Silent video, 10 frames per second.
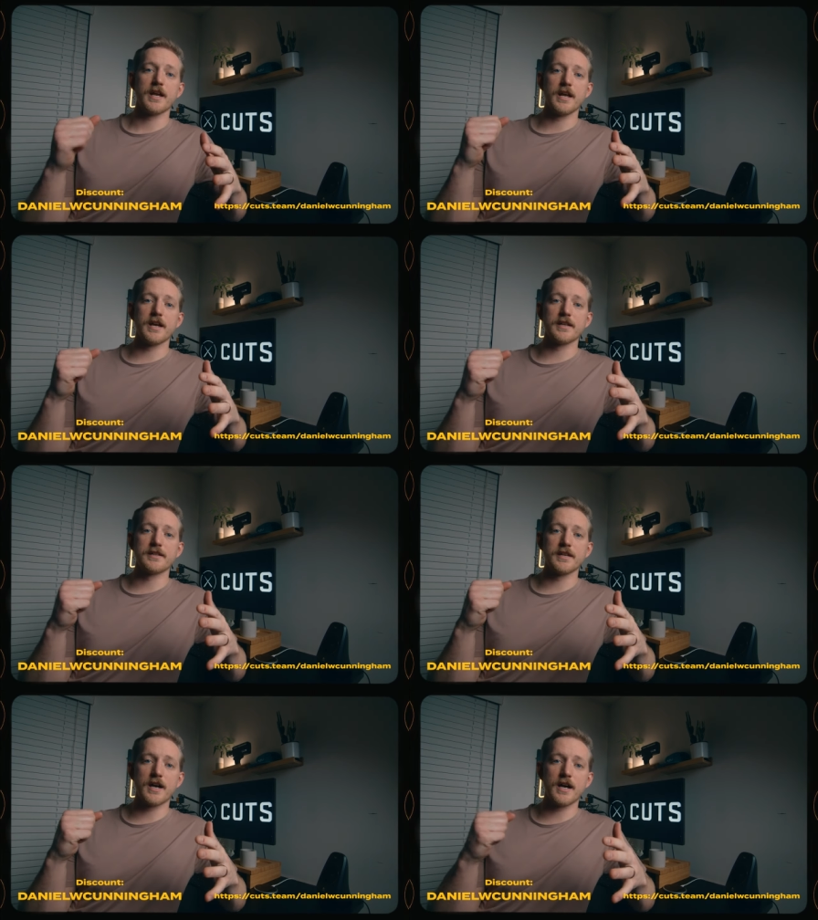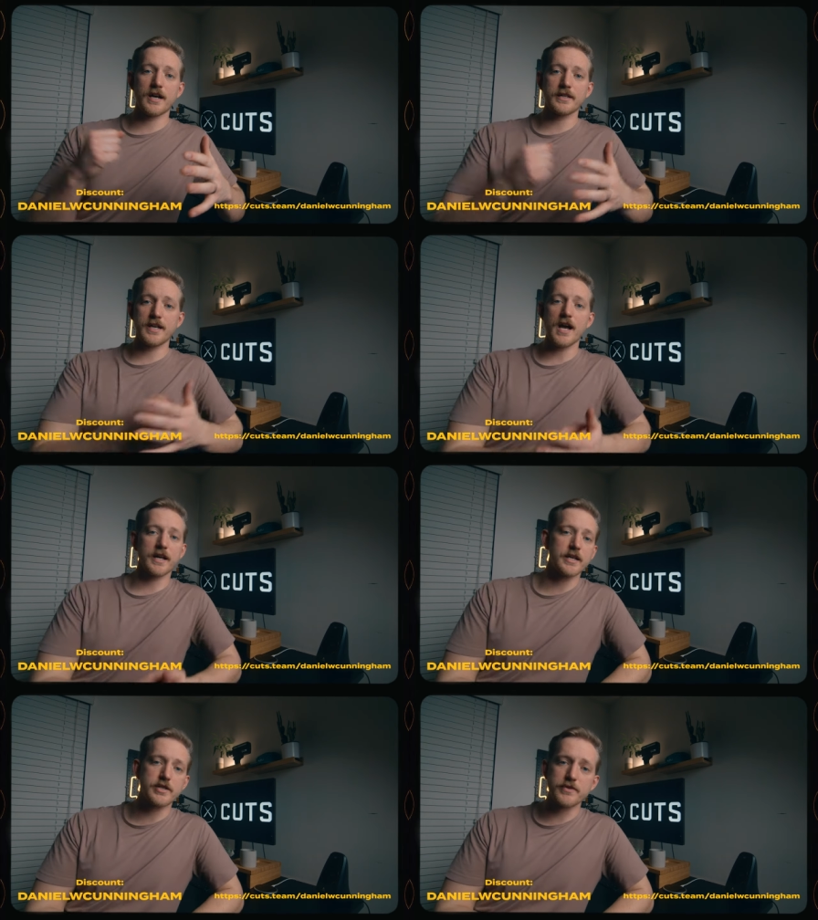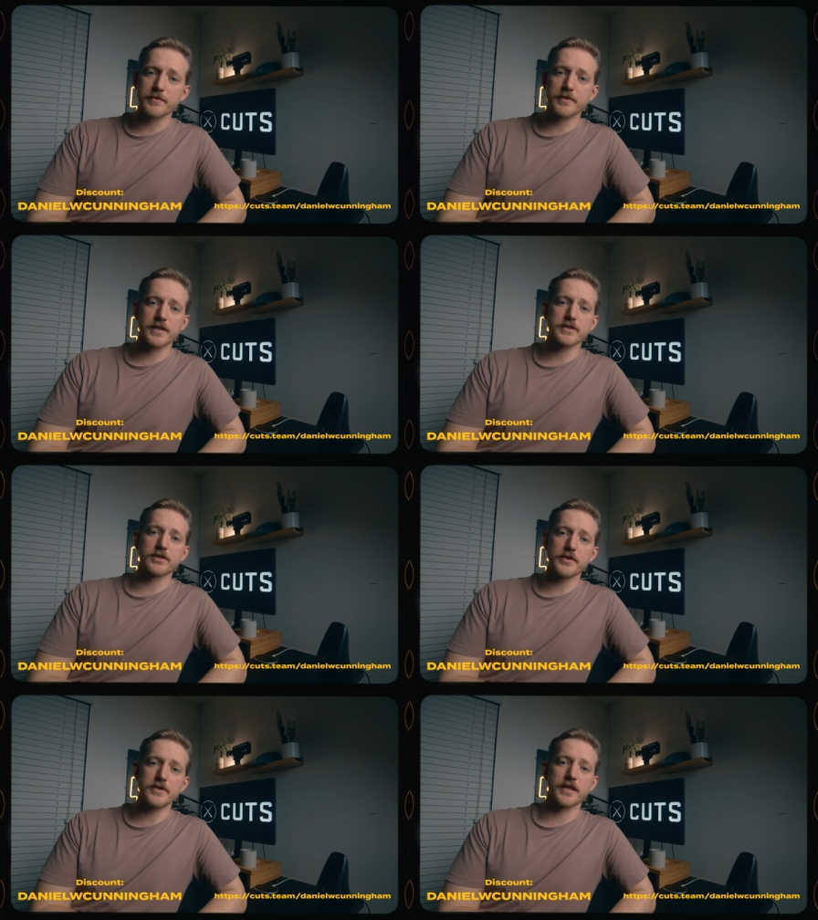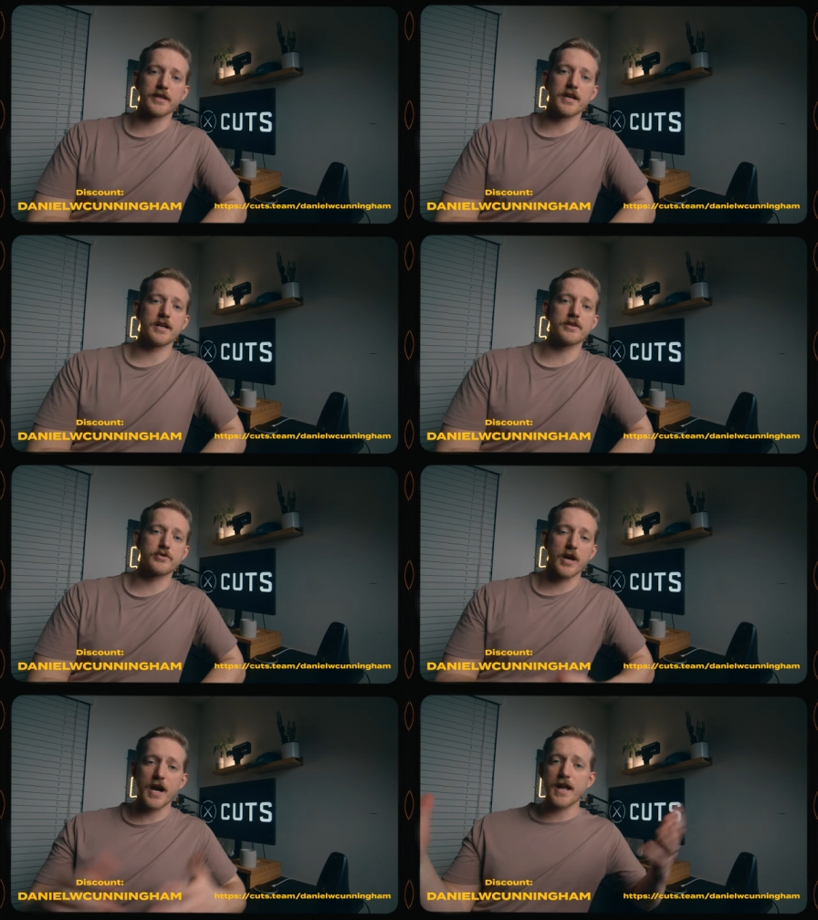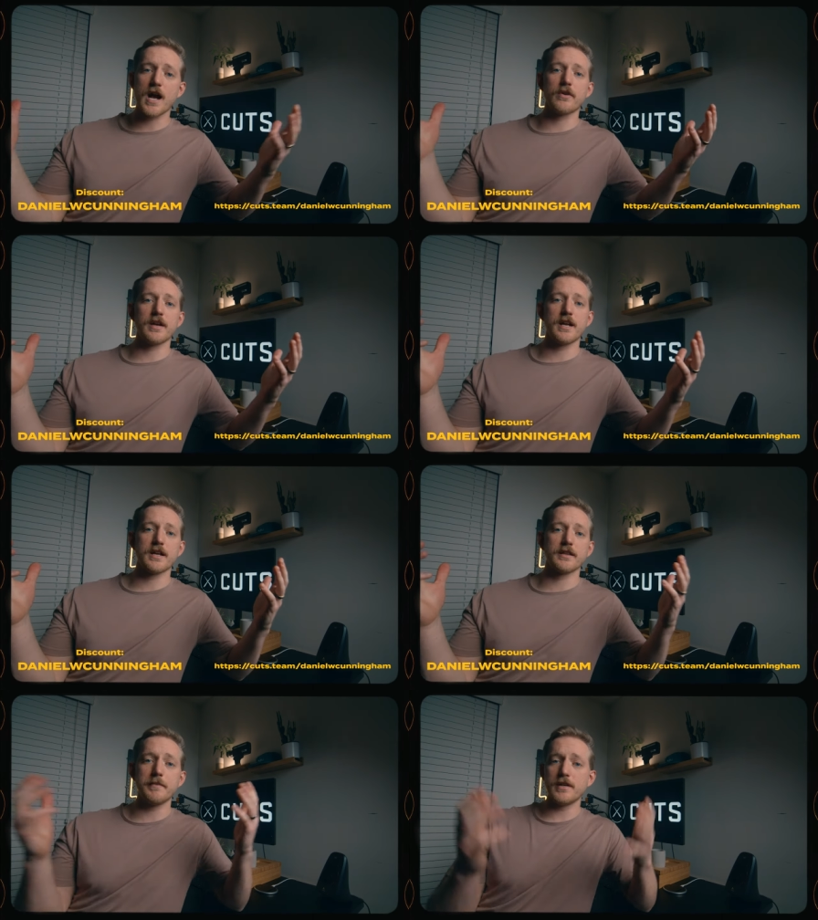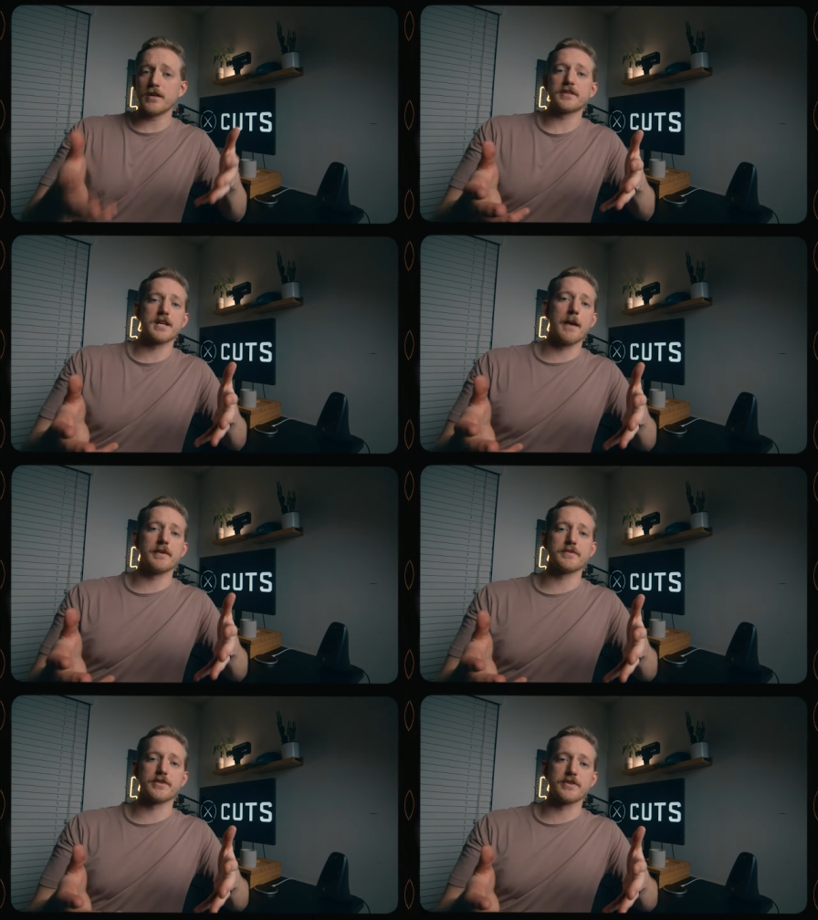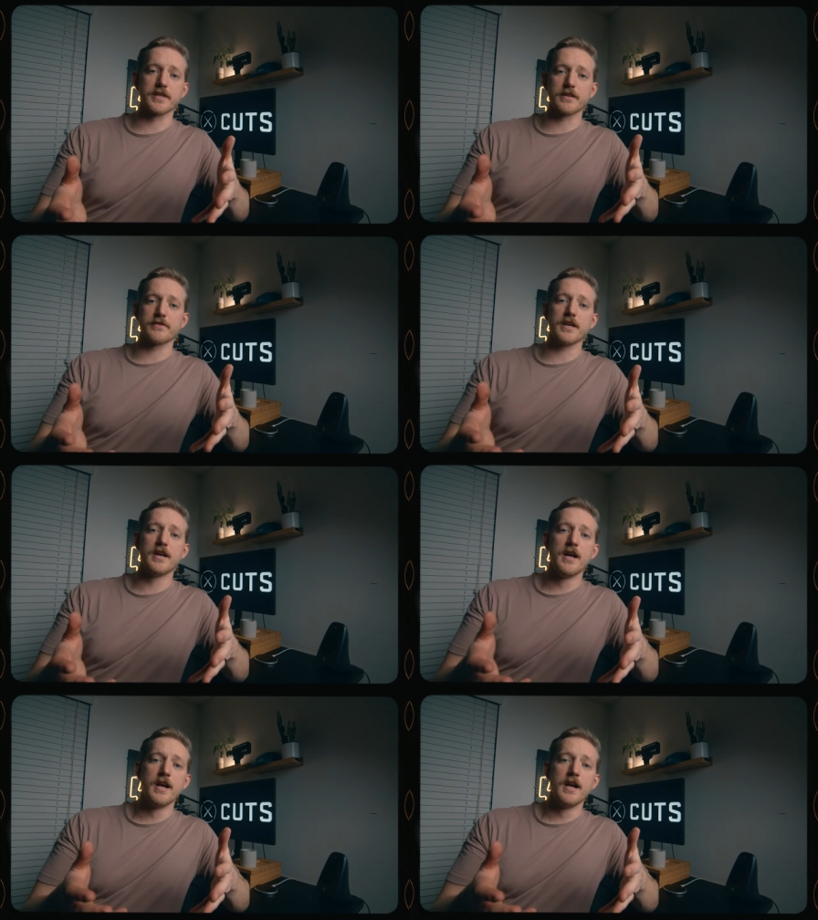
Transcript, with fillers: And uh, yeah, get you some Cuts clothing and try it out. And let me know in the comments what you think of it.